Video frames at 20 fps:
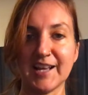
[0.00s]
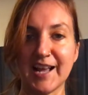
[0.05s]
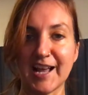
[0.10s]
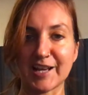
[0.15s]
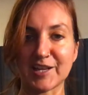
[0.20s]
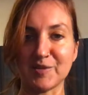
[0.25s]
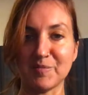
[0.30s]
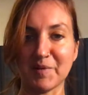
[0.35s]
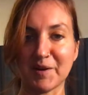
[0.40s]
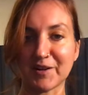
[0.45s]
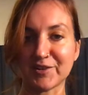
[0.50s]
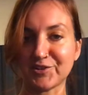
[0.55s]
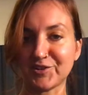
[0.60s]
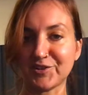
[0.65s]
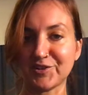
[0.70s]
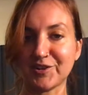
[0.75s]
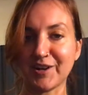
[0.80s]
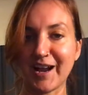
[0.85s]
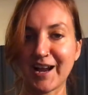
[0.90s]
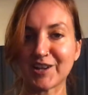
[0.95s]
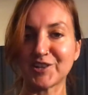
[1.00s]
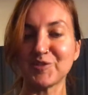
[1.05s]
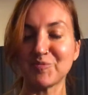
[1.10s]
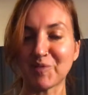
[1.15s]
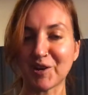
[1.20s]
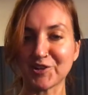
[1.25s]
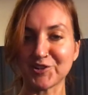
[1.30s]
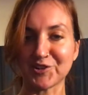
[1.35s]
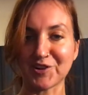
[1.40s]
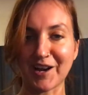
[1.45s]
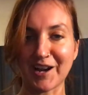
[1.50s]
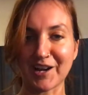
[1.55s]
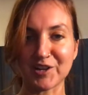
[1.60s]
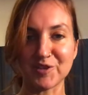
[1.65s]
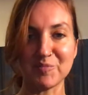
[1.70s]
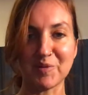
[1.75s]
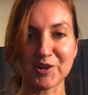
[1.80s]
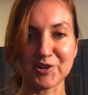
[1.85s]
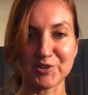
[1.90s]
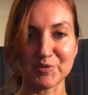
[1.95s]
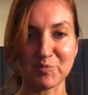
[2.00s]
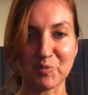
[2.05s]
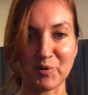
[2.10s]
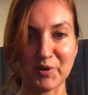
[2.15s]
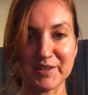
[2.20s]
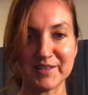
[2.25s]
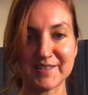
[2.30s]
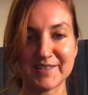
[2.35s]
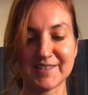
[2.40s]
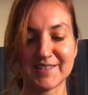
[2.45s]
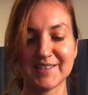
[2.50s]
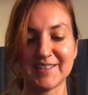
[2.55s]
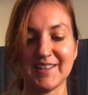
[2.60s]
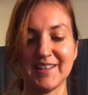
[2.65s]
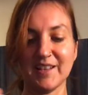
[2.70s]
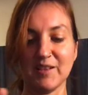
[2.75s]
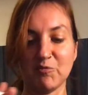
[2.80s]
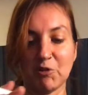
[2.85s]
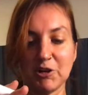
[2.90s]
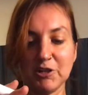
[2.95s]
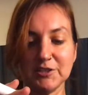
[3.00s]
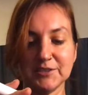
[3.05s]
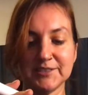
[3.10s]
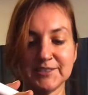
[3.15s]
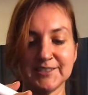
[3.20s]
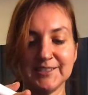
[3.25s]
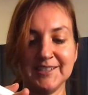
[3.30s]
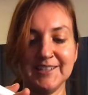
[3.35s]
acupuncture points in the world.